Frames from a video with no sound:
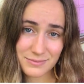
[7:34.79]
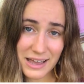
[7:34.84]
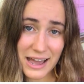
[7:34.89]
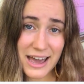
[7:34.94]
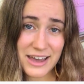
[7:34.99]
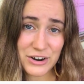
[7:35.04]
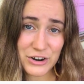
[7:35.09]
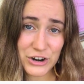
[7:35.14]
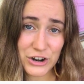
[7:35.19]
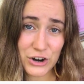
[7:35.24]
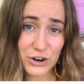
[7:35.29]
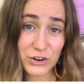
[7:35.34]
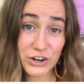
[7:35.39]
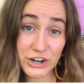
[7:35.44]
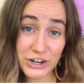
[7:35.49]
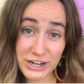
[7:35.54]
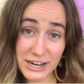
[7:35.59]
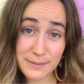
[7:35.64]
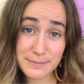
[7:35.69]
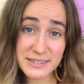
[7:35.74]
I don't know.
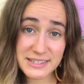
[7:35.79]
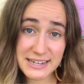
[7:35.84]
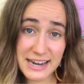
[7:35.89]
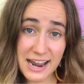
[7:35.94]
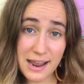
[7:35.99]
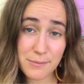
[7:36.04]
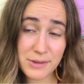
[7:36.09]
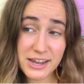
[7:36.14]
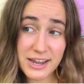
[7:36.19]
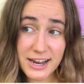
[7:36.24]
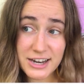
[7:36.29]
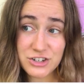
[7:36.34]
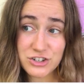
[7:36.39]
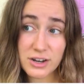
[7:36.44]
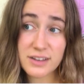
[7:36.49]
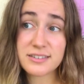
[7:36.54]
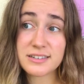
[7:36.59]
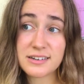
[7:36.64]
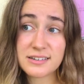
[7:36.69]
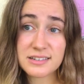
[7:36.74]
Her name's Tammy. I
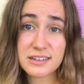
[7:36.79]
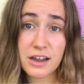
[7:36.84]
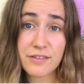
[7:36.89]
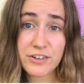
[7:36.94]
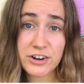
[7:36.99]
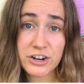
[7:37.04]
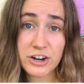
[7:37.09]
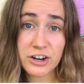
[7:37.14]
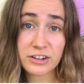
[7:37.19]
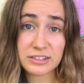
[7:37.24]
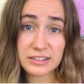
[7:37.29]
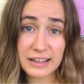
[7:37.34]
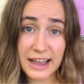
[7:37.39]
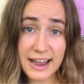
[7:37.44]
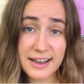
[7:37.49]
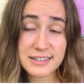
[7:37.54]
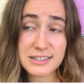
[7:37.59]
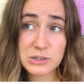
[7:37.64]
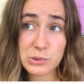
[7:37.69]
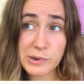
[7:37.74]
just discovered her
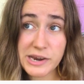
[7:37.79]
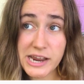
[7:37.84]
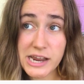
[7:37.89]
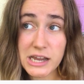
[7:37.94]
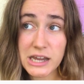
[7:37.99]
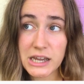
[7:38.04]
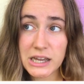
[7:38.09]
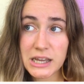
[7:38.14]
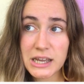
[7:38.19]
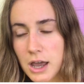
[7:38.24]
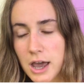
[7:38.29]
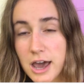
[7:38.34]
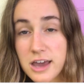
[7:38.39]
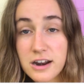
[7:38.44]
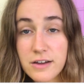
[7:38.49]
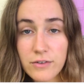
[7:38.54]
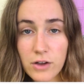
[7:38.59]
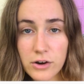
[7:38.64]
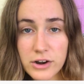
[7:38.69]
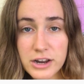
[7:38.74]
last week,
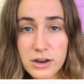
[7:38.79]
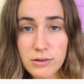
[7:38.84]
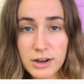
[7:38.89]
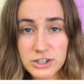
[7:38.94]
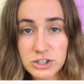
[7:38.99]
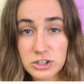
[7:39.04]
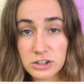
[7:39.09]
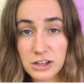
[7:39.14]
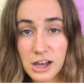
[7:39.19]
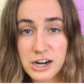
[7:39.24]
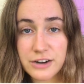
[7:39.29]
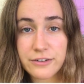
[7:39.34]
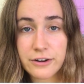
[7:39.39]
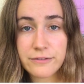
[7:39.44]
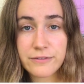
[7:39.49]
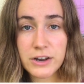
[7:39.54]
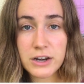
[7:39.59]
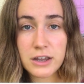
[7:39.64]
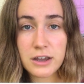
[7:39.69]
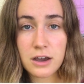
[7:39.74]
and I've already watched a lot of
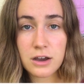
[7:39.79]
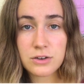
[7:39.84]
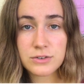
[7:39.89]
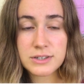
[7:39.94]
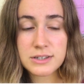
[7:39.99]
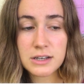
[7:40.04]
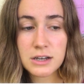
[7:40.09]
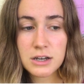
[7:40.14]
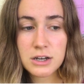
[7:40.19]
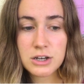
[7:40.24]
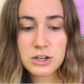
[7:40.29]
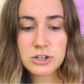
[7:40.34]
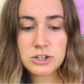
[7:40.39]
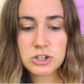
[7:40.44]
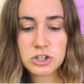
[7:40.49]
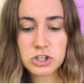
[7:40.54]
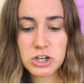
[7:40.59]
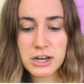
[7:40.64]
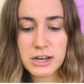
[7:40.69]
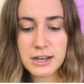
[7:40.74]
her videos.
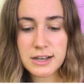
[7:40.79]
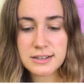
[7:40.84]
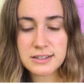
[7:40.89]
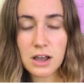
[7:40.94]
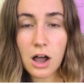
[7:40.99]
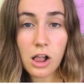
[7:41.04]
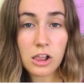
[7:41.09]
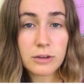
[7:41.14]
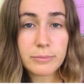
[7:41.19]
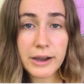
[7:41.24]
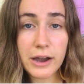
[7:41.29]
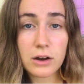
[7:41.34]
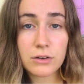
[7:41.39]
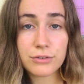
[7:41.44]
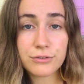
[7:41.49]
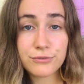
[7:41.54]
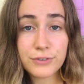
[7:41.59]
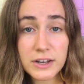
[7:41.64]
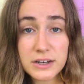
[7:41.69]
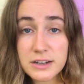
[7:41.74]
She is all about
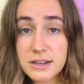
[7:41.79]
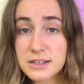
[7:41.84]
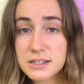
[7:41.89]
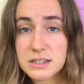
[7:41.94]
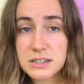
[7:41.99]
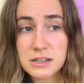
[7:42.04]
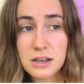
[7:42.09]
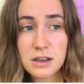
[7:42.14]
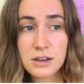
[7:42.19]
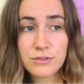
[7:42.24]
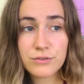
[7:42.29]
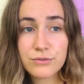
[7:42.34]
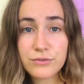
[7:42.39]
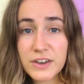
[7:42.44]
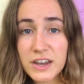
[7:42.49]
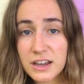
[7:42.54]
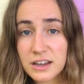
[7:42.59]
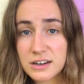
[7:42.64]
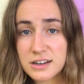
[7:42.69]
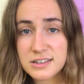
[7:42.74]
fitness,
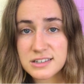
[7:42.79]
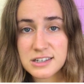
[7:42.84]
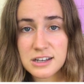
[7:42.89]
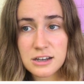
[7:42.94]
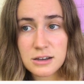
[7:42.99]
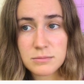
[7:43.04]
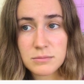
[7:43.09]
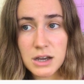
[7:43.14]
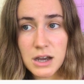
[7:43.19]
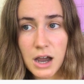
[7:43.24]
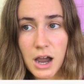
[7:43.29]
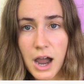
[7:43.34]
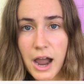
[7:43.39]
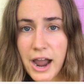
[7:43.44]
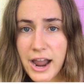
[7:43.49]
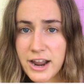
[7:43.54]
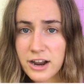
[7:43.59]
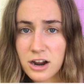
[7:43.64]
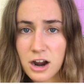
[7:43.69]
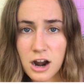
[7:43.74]
veganism,
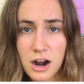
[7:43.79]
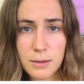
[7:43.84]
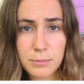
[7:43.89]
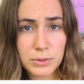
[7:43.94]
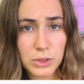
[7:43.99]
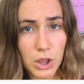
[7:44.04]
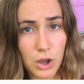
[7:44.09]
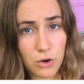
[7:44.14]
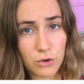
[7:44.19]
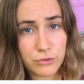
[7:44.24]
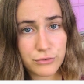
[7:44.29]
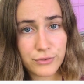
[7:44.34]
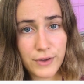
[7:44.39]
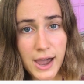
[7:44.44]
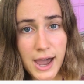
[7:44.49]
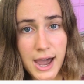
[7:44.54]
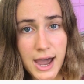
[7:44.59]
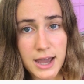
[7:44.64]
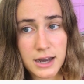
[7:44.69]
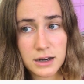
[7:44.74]
high carb, low
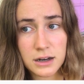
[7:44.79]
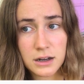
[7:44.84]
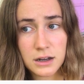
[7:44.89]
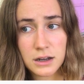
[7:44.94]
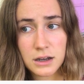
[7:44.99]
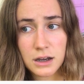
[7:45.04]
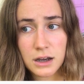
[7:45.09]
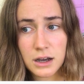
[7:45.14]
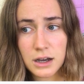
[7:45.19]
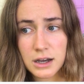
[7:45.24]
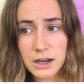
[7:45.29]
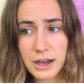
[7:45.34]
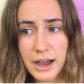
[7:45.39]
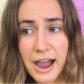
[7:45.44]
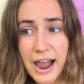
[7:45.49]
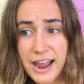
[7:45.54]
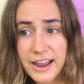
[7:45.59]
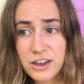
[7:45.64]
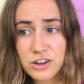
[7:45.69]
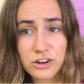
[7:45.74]
fat,
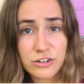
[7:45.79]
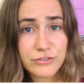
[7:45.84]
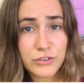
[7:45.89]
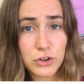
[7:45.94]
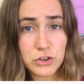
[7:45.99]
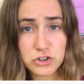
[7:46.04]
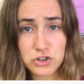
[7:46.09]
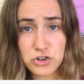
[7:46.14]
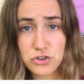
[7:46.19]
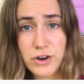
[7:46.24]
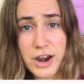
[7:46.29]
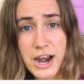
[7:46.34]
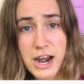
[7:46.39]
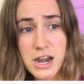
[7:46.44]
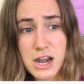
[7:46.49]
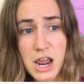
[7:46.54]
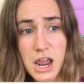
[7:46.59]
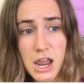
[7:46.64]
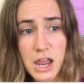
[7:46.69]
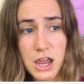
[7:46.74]
high interval
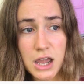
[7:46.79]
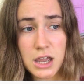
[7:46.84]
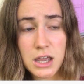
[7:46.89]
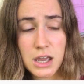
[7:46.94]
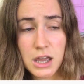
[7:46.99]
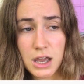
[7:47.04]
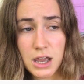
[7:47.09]
training,